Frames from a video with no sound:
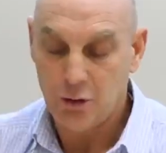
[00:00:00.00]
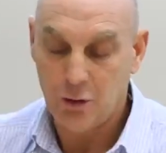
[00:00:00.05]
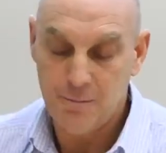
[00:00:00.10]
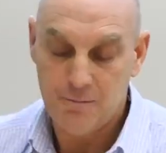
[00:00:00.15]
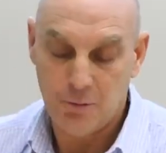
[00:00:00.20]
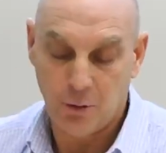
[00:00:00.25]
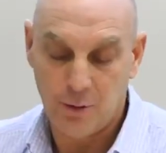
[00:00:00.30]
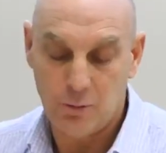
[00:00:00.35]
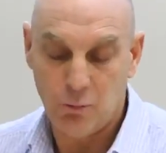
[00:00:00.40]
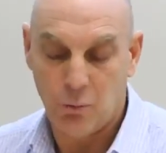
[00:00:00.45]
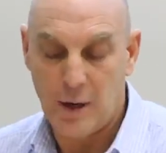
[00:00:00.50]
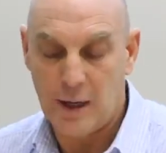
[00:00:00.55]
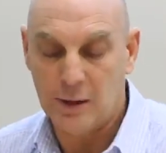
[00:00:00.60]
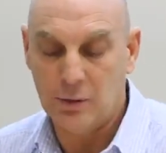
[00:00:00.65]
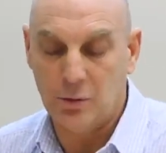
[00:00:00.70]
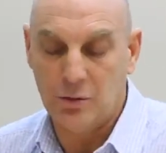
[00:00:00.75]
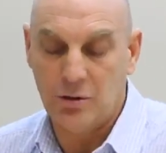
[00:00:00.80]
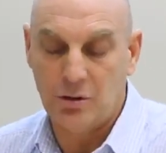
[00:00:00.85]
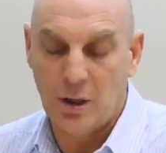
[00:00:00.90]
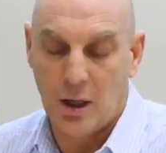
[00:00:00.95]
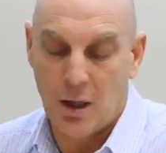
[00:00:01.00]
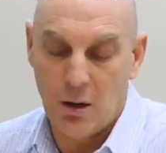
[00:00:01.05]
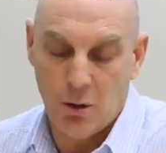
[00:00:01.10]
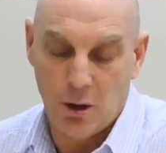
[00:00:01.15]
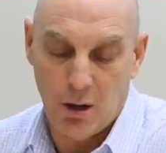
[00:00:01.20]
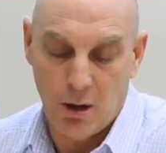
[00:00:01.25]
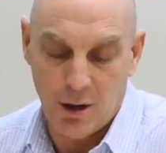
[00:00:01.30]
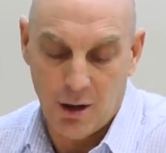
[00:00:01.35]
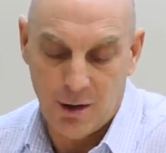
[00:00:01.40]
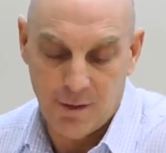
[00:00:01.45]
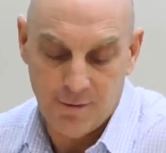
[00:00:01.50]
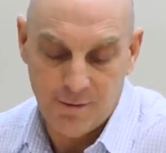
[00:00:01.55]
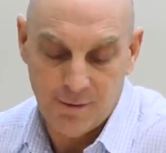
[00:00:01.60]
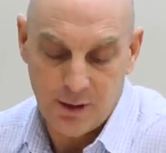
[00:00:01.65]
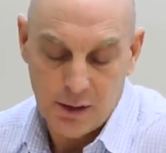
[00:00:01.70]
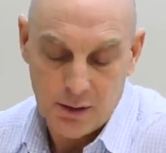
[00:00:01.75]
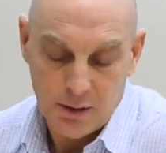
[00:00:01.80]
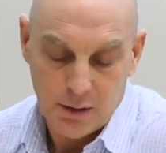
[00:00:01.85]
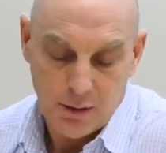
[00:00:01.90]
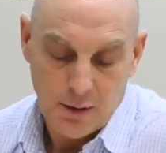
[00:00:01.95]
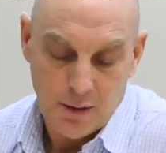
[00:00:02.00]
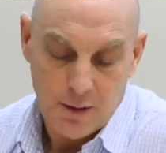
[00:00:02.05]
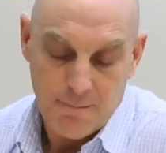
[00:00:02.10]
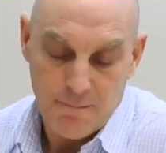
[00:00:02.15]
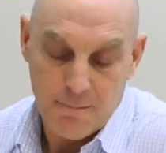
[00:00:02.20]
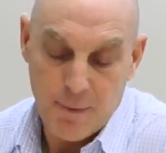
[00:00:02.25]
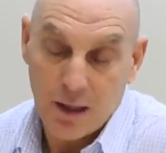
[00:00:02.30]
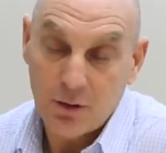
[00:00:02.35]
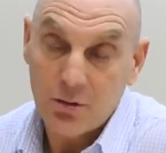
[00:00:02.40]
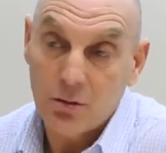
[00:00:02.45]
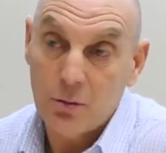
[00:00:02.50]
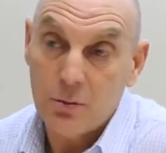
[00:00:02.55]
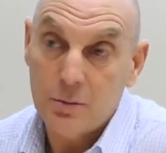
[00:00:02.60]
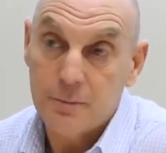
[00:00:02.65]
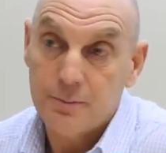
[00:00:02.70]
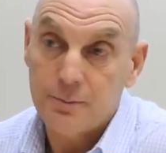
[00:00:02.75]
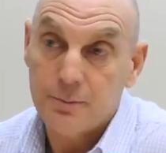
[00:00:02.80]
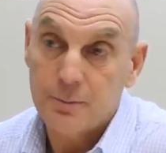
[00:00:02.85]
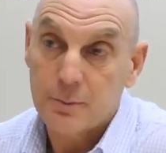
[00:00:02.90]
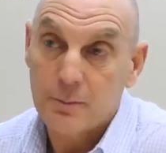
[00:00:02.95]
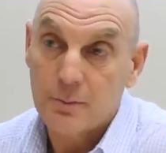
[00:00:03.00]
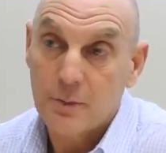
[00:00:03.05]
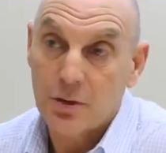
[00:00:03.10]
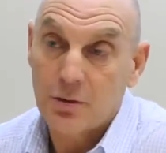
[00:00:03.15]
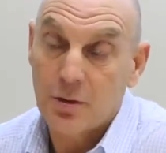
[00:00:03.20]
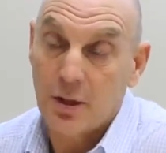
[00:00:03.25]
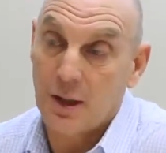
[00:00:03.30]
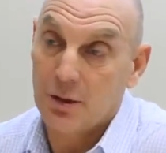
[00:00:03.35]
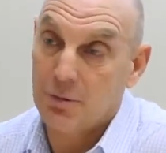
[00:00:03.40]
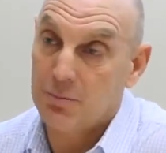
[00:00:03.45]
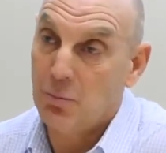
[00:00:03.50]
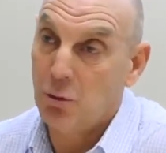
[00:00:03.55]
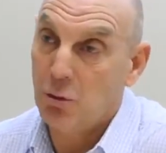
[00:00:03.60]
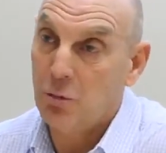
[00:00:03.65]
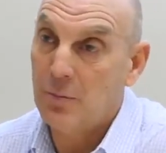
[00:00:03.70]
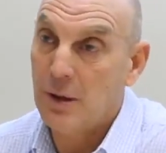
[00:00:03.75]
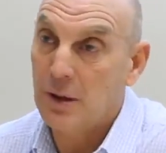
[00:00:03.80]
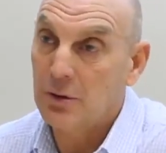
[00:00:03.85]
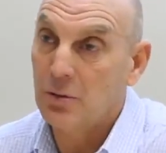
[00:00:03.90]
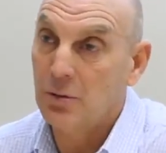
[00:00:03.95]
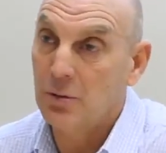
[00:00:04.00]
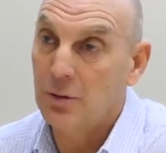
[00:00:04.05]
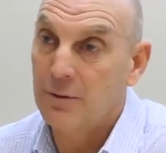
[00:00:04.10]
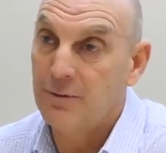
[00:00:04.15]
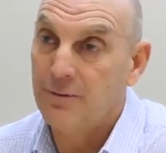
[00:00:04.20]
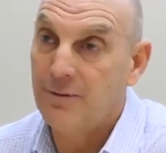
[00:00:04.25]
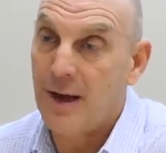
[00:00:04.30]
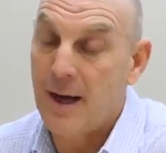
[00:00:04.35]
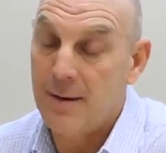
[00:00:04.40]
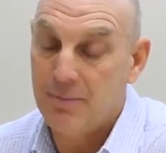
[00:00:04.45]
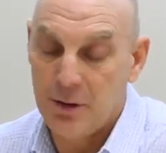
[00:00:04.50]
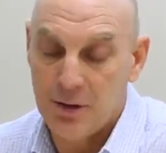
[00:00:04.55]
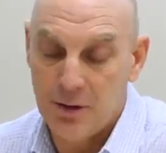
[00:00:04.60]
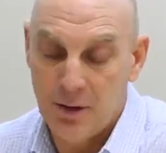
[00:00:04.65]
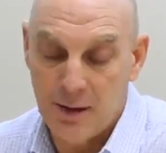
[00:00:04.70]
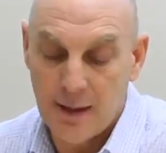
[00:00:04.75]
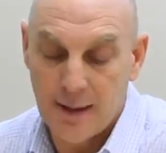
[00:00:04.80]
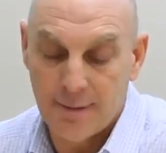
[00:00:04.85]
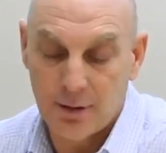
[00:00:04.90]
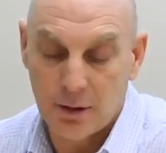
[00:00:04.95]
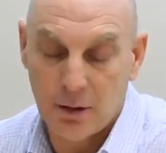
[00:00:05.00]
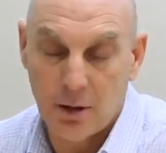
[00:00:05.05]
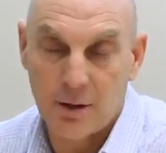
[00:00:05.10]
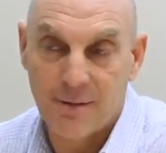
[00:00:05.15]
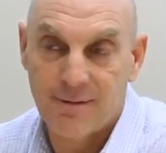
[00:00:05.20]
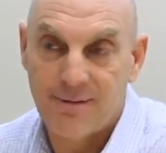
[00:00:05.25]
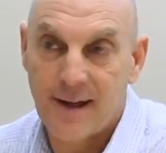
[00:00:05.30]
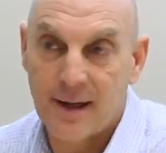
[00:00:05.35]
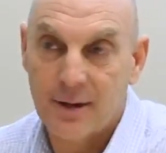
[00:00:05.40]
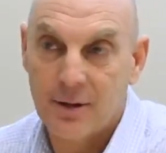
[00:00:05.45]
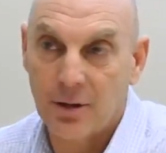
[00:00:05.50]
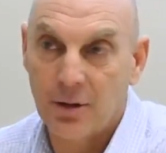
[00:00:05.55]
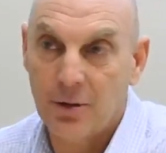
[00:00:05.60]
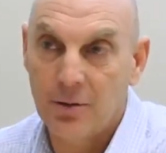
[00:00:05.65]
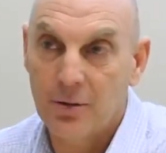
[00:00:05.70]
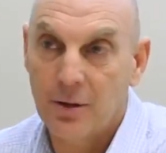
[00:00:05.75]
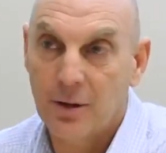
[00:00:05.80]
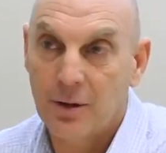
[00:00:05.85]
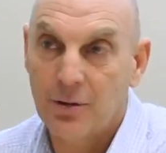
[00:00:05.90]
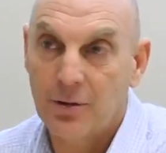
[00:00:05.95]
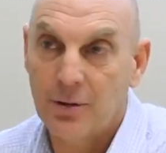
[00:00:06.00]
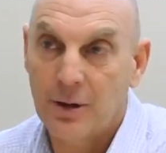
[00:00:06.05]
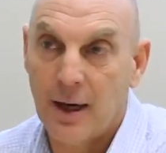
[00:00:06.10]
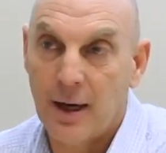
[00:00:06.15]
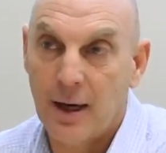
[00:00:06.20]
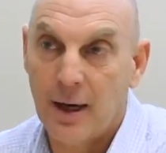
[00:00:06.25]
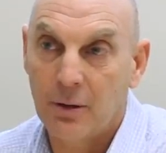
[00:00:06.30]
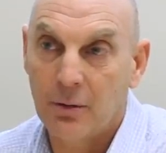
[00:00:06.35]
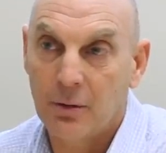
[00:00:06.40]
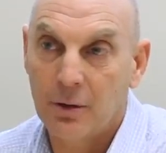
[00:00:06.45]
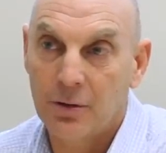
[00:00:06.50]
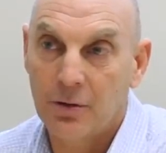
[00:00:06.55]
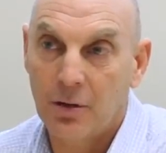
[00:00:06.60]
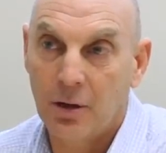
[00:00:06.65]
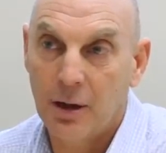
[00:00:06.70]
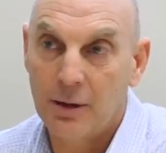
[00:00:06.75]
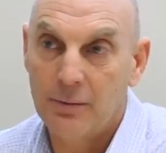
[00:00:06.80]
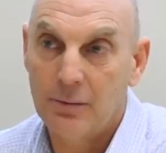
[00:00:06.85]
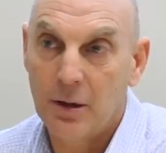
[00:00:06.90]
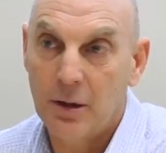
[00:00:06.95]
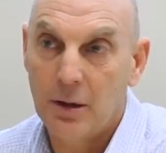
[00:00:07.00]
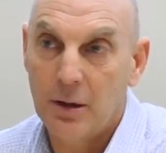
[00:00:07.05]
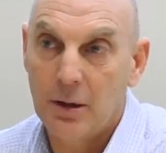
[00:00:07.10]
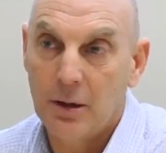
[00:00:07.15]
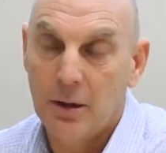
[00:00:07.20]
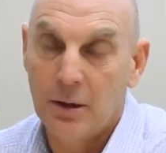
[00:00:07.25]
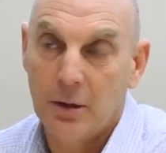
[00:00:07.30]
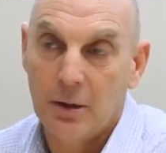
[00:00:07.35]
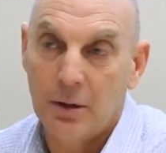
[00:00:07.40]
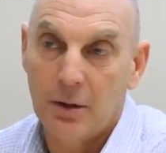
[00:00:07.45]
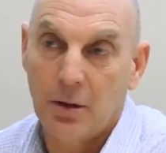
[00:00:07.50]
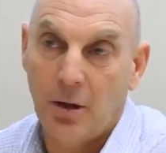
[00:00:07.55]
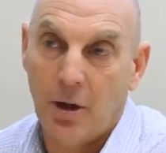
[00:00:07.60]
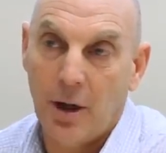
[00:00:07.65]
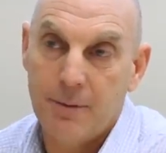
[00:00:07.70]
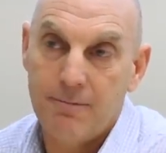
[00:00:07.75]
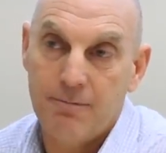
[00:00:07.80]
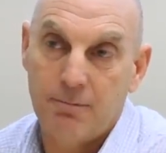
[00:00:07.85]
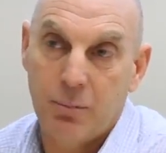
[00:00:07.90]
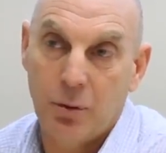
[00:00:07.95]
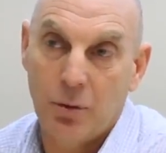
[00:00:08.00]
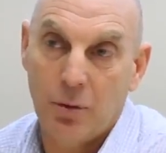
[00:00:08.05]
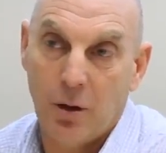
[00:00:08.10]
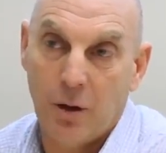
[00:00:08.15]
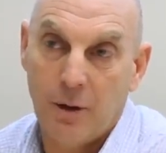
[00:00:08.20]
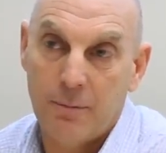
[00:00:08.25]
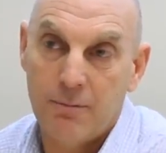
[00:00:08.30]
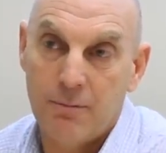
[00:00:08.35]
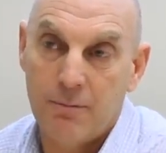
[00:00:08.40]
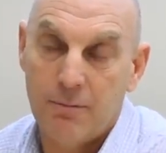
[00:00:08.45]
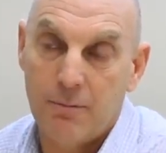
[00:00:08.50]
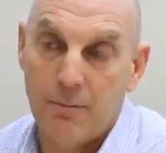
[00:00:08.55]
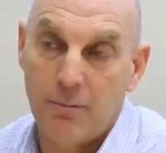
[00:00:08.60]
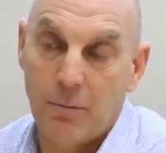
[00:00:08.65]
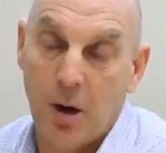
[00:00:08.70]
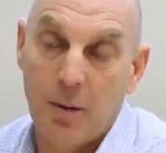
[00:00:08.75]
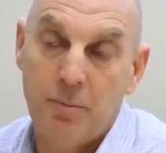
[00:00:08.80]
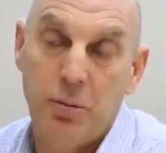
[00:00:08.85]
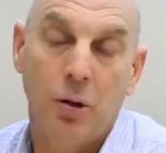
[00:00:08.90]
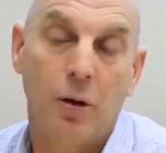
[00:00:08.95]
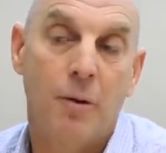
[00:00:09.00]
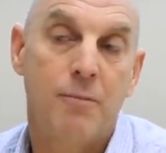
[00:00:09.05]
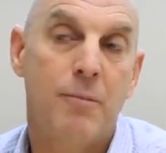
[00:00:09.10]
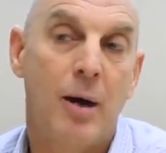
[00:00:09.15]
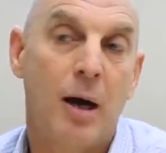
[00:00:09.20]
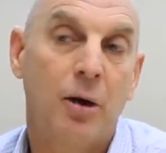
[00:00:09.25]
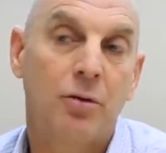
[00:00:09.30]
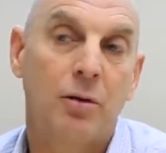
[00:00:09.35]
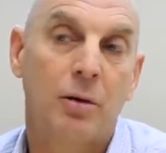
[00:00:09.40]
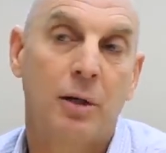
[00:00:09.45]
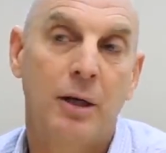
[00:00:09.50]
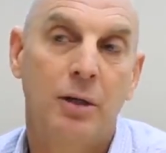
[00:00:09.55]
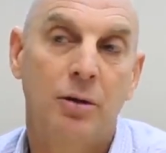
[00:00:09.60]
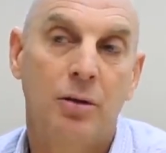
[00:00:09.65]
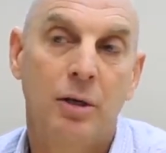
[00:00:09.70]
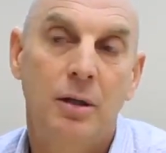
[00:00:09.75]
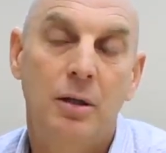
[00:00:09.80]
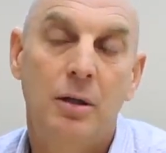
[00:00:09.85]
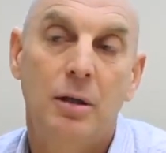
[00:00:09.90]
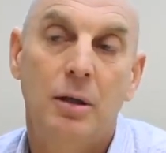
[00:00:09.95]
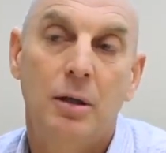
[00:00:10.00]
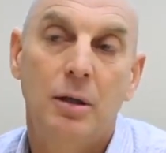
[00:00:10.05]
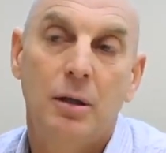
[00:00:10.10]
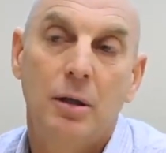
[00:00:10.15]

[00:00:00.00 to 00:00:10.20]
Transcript: 2.1 or so of muscle. So that's more muscle than fat, but you didn't have a lot of fat to lose at the start. Whereas yeah. I, I put on I put on muscle easy,